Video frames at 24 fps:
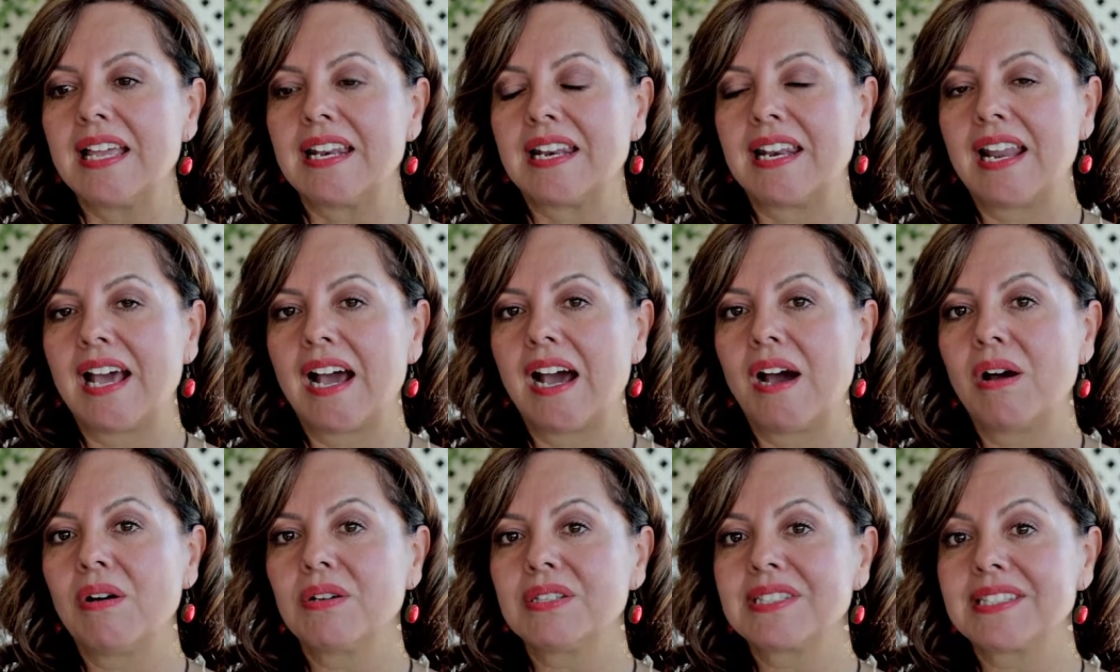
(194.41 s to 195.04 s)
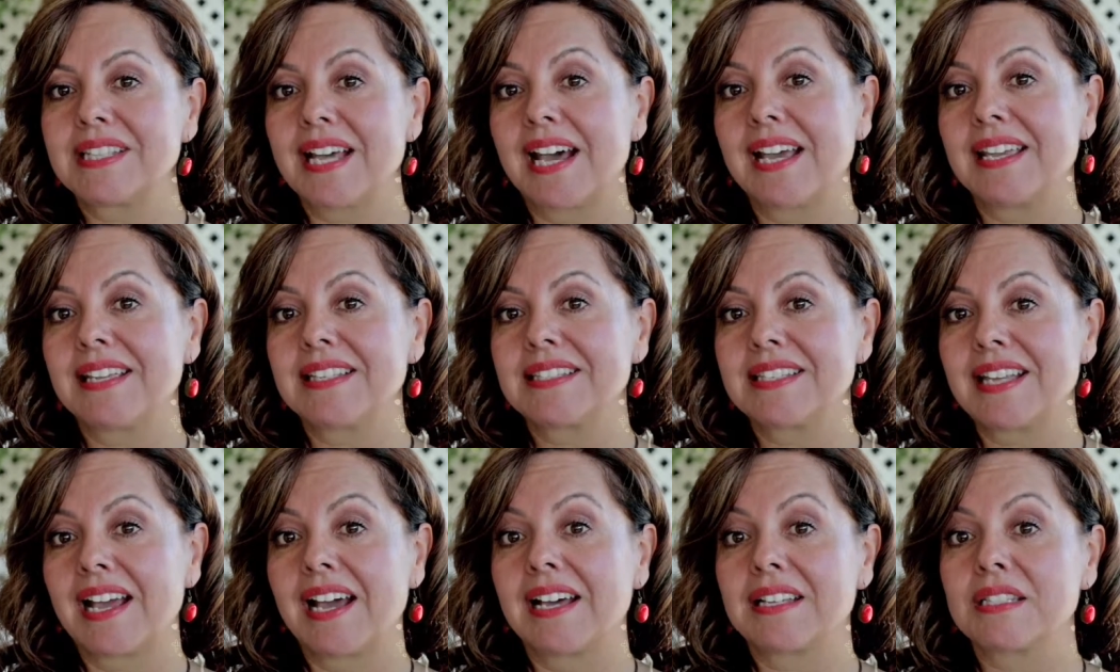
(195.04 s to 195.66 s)
Now
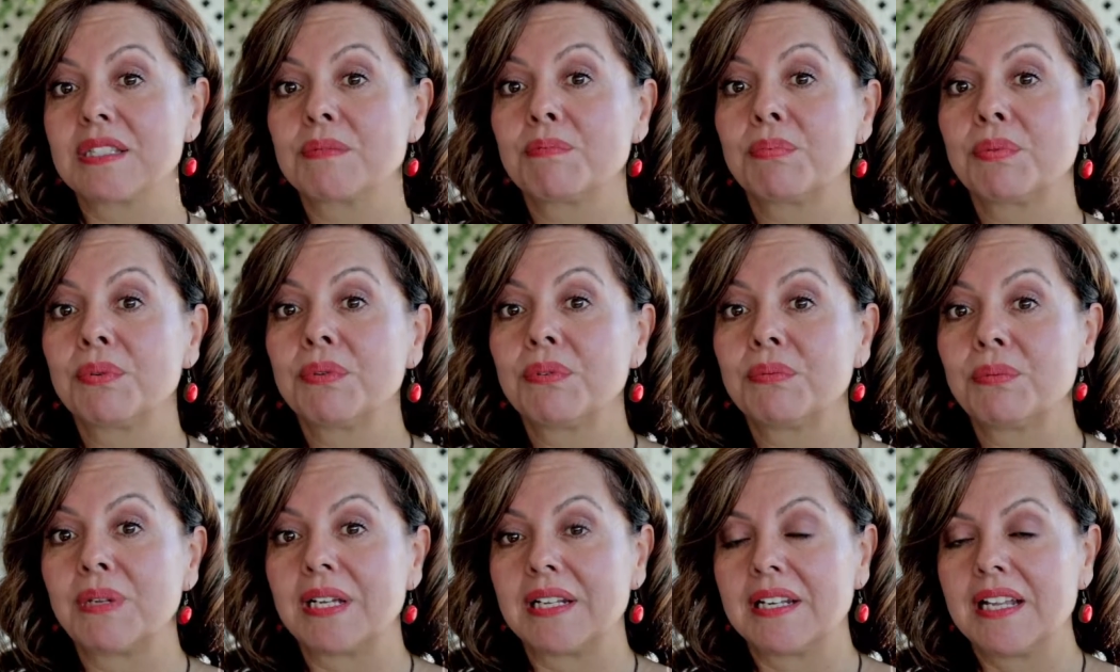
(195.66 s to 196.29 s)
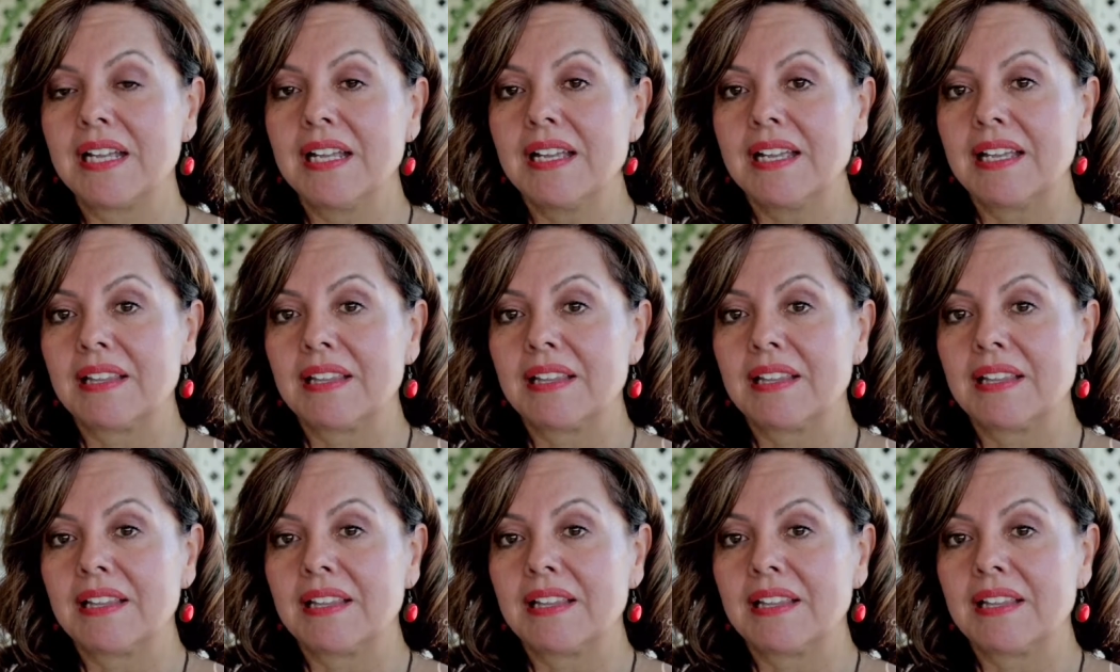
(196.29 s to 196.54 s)
science has proven